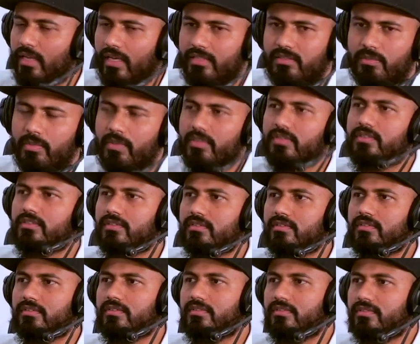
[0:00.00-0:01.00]
As a
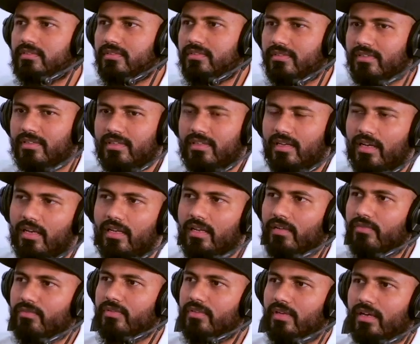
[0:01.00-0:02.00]
person, I
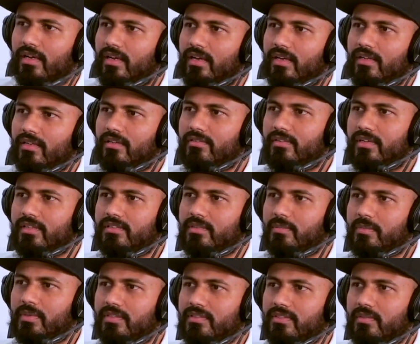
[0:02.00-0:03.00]
love you, I love as a
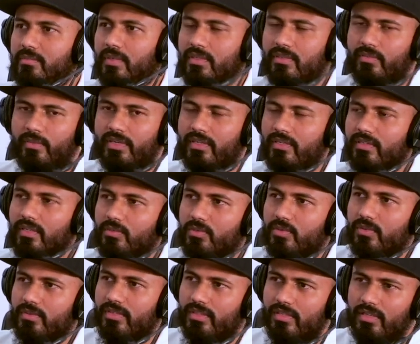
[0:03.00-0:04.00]
person, but when it comes
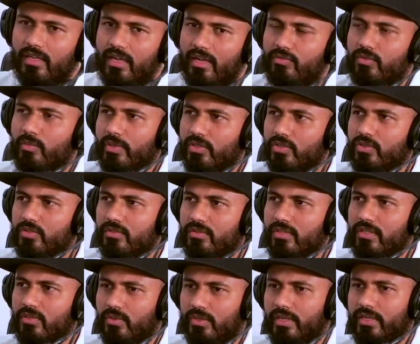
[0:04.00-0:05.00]
to deal, I have to make sure
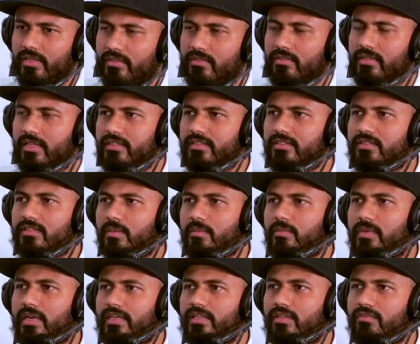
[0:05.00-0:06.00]
that okay, there is
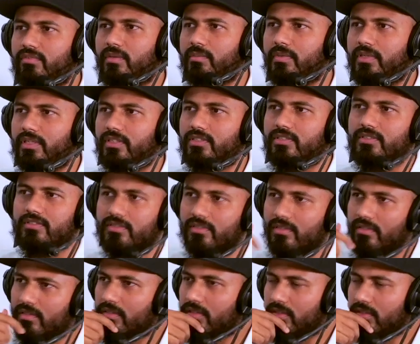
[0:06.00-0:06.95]
some kind of limitations.